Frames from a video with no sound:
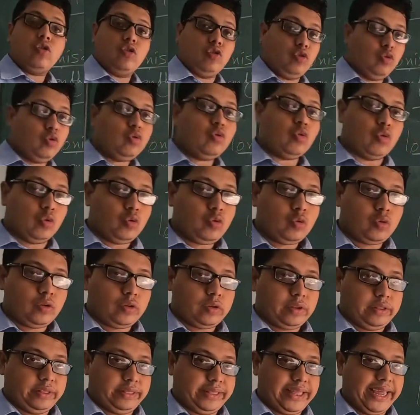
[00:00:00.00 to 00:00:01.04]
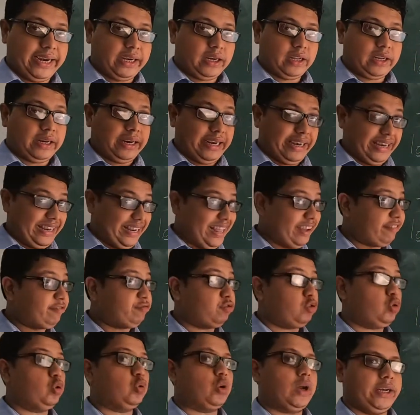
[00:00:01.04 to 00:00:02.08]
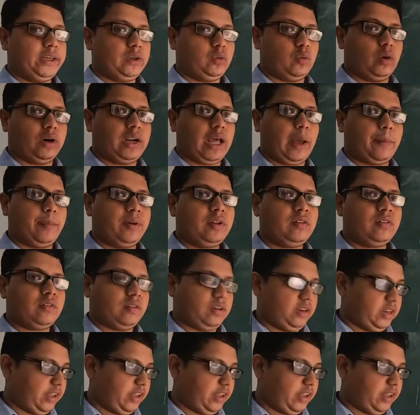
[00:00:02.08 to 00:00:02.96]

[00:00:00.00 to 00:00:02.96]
you know that left to right, what happens?